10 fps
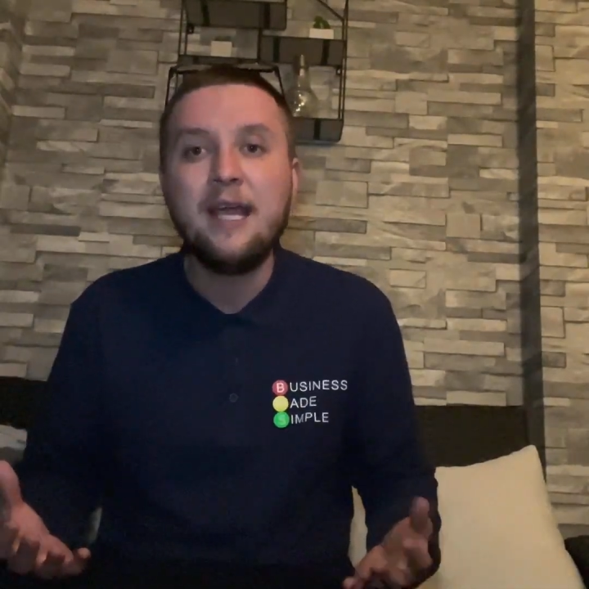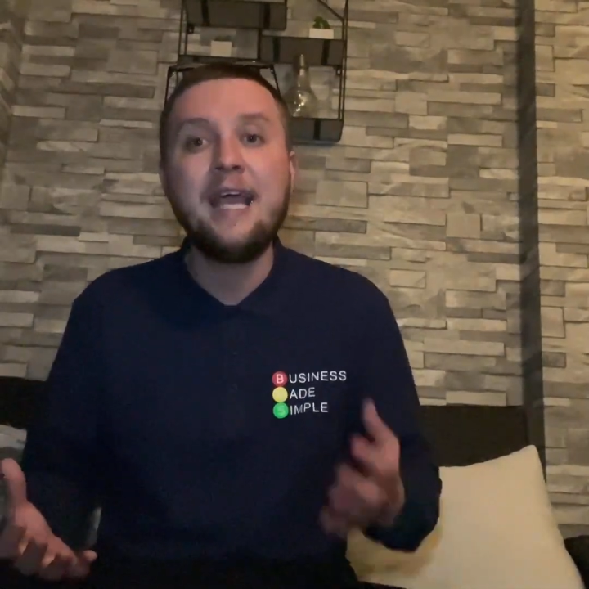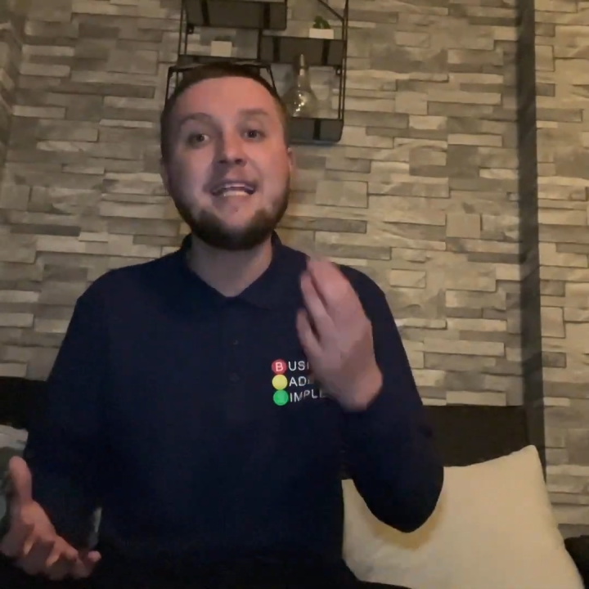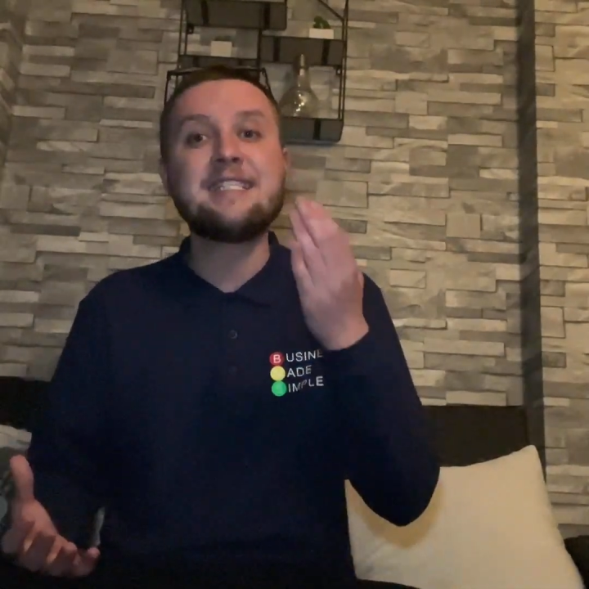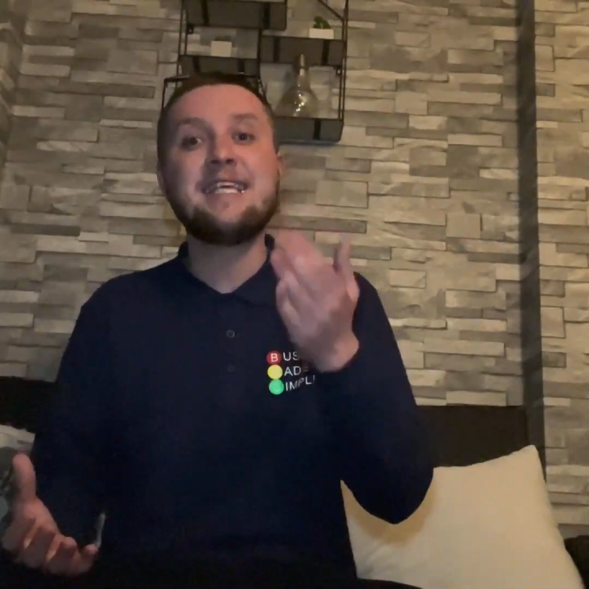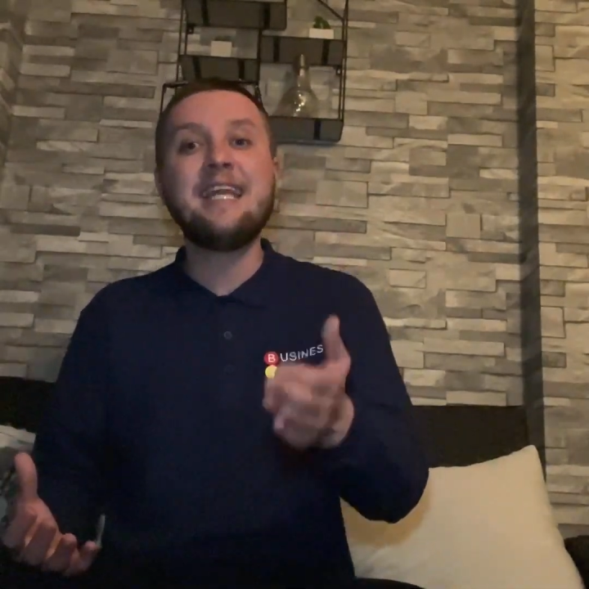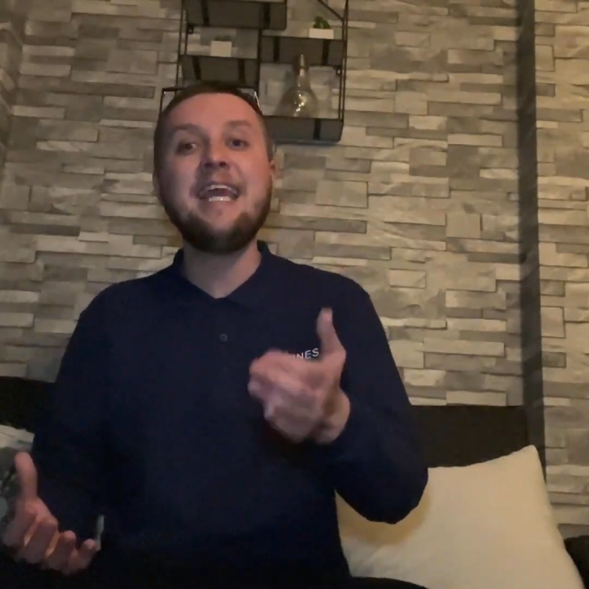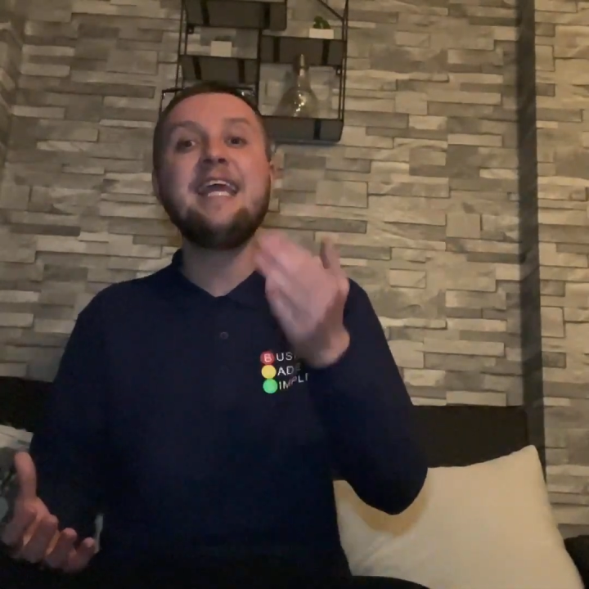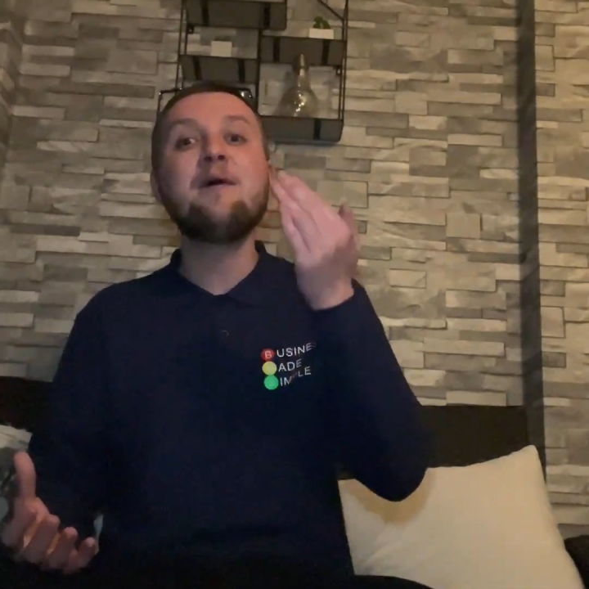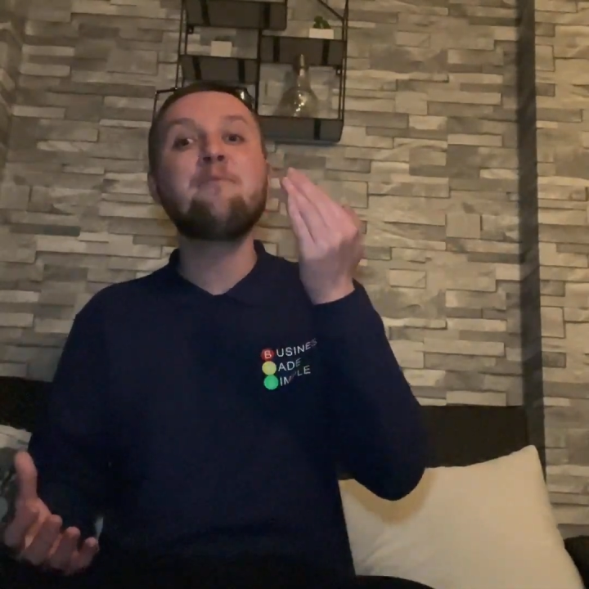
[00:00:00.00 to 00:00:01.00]
It's the
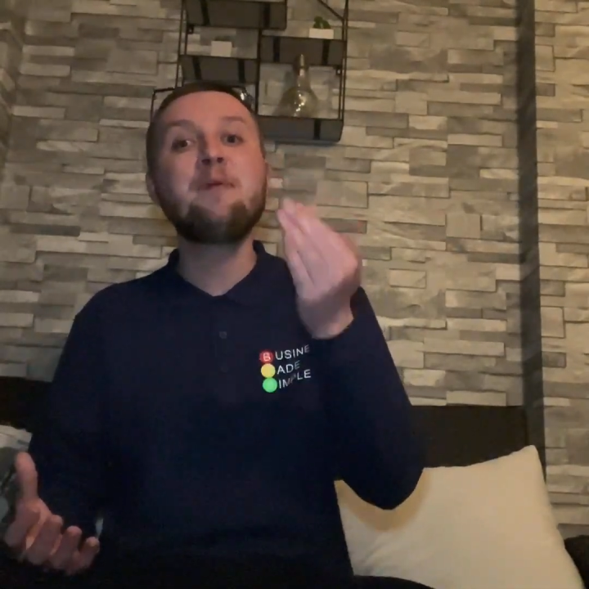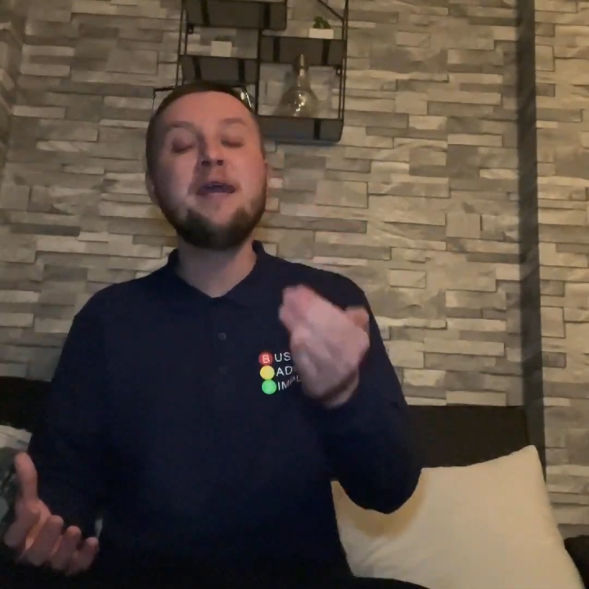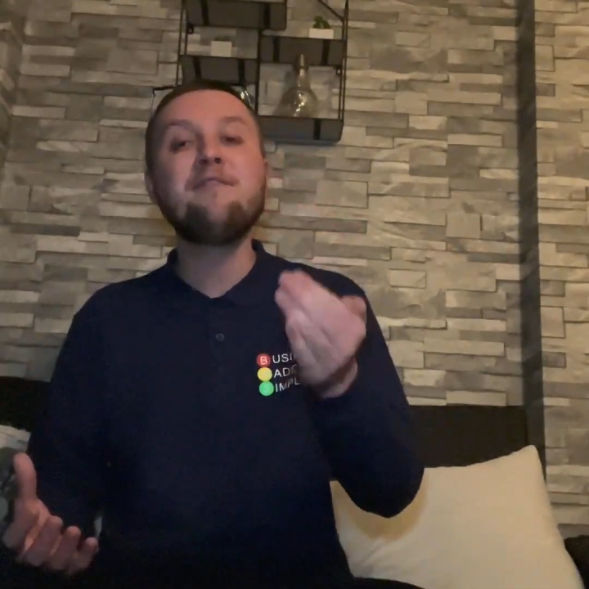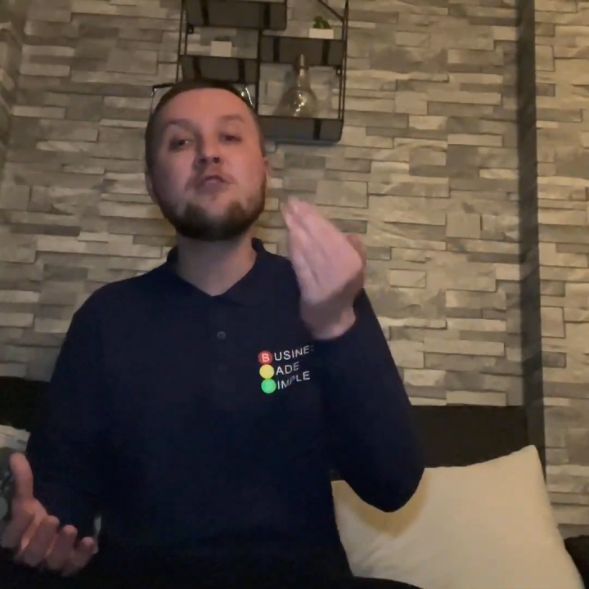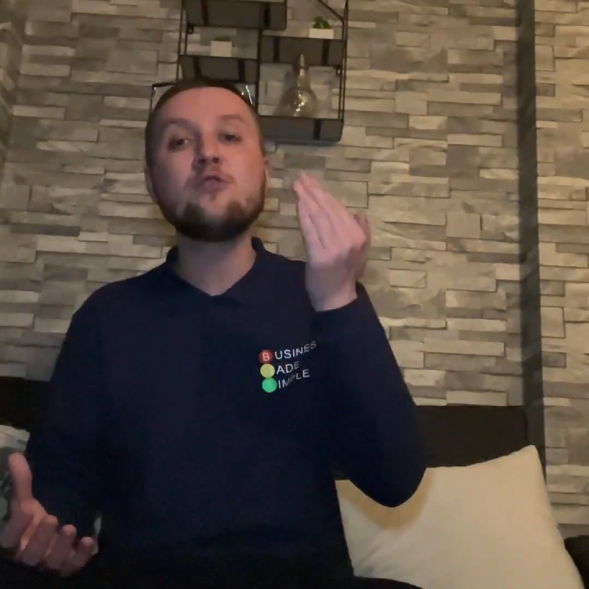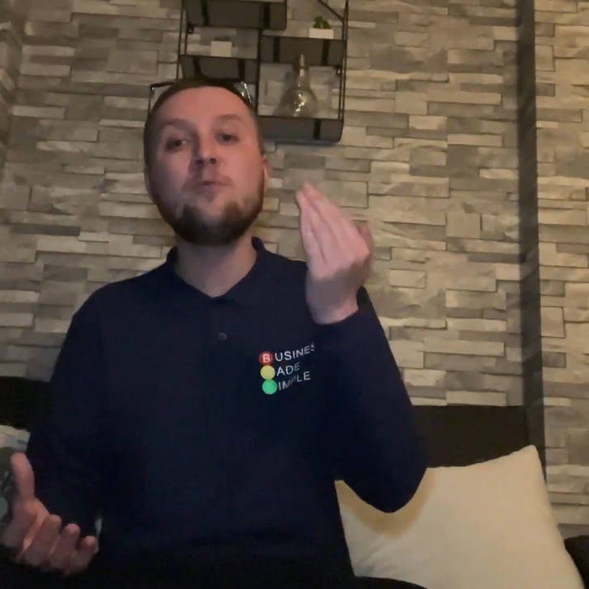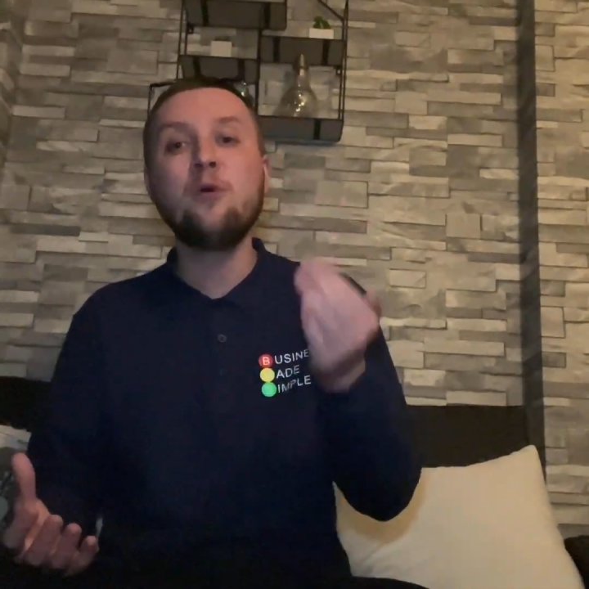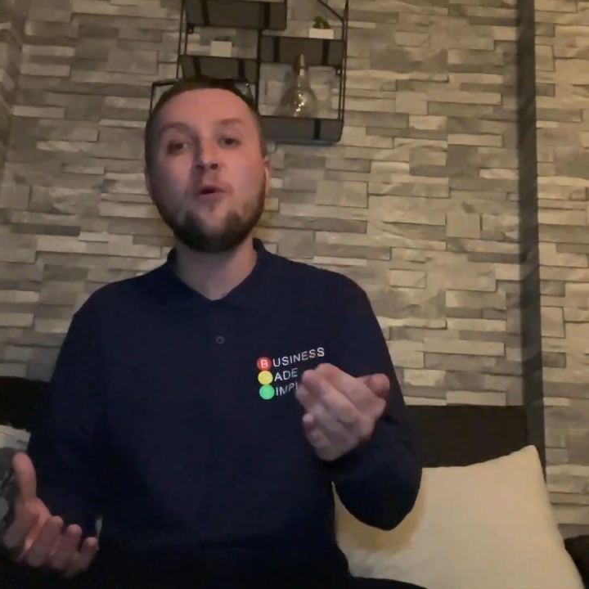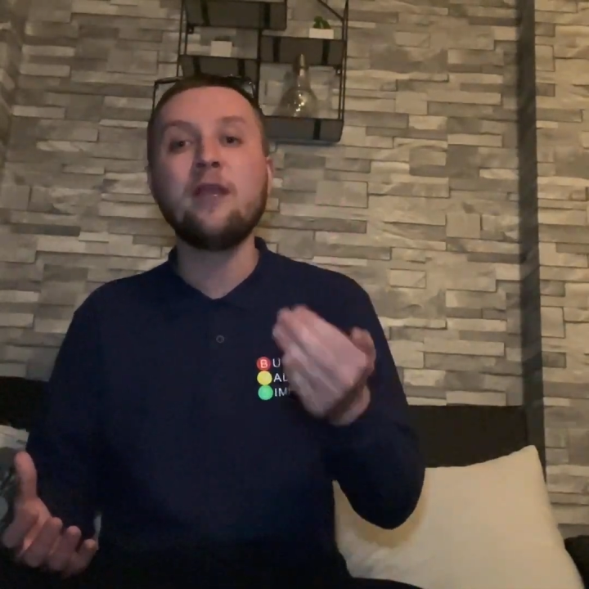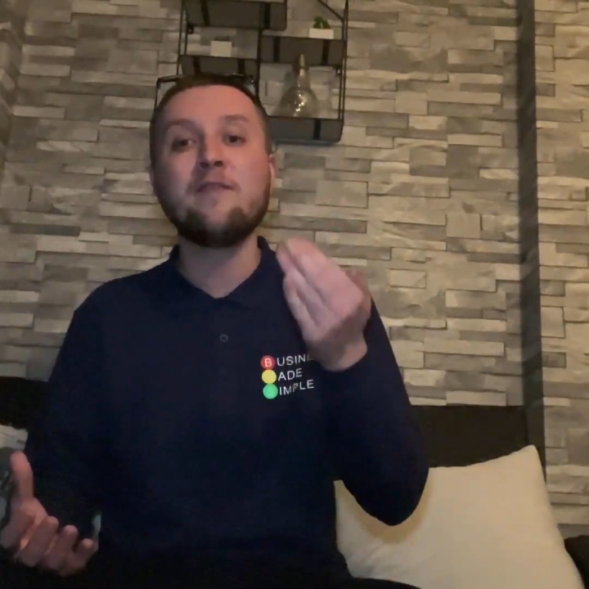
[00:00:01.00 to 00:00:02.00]
key and pivotal point